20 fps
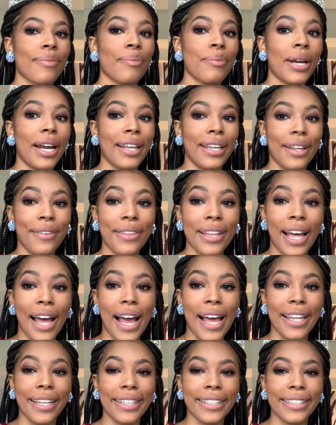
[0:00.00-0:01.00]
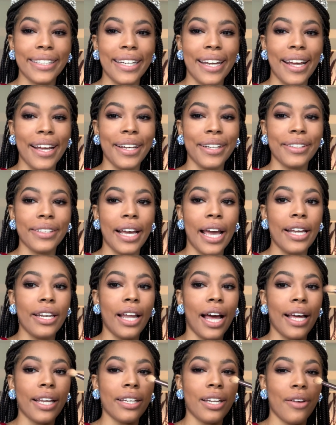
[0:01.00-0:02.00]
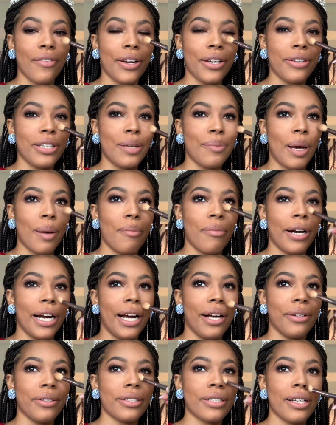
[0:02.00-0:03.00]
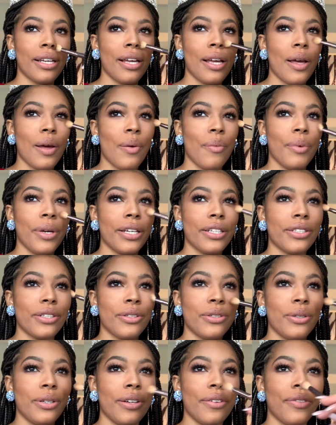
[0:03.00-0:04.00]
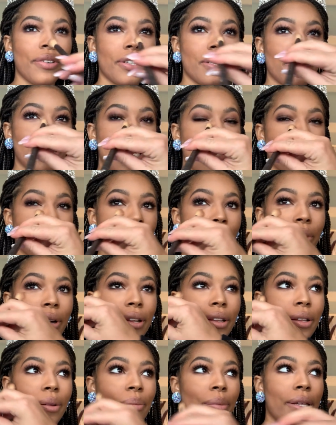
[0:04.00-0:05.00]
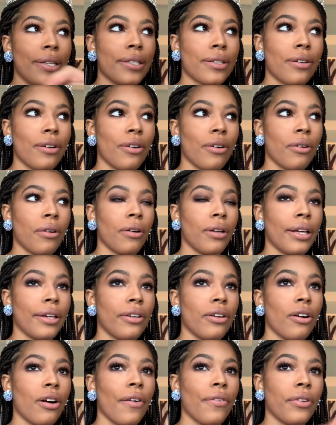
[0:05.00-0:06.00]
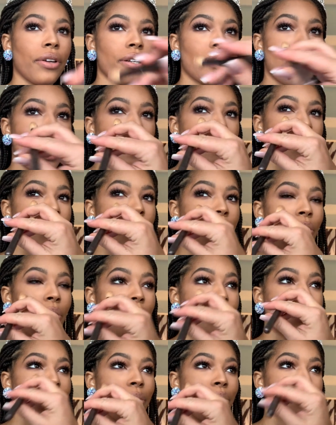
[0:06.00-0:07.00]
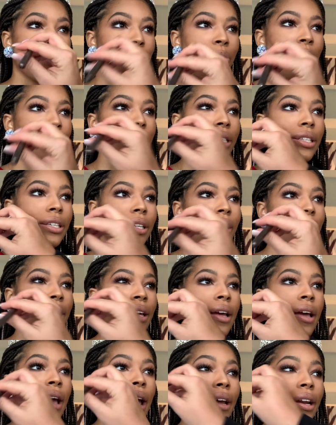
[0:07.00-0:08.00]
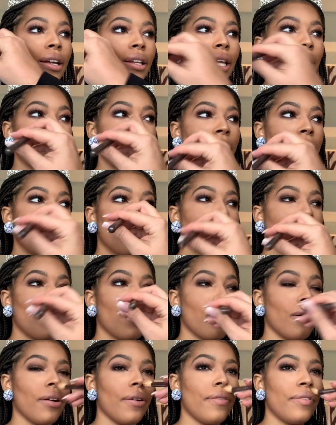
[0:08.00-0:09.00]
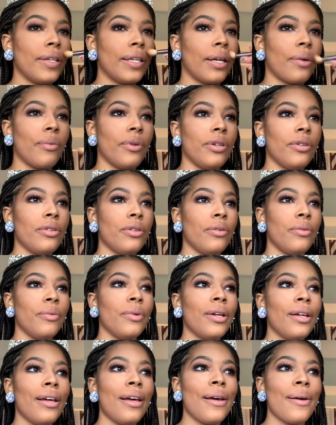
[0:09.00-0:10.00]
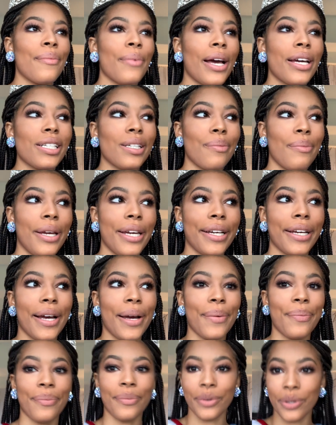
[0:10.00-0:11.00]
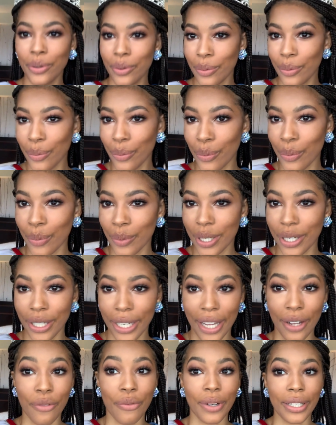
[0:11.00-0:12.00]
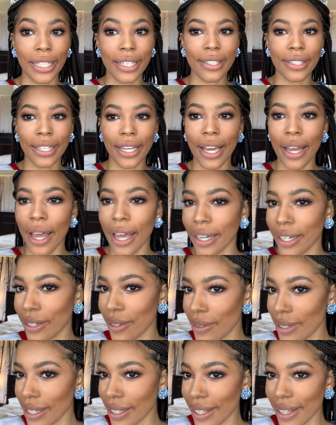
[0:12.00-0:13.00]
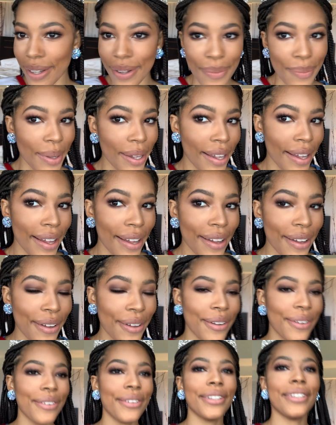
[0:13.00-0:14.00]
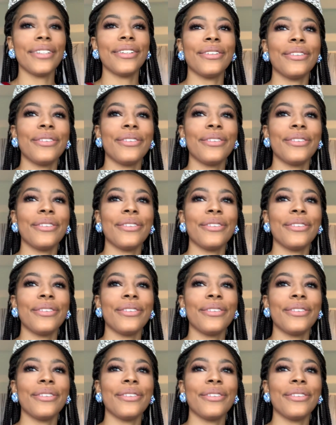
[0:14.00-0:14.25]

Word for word: But I love the eye look today. And I love how you did my brows because they're two different shapes. Like one of them is cur like curved on top, and the other one is like more pointy. And I like when they're curved. And like when you do Blow pageant makeup, you can like really see it. And you did them. Yay!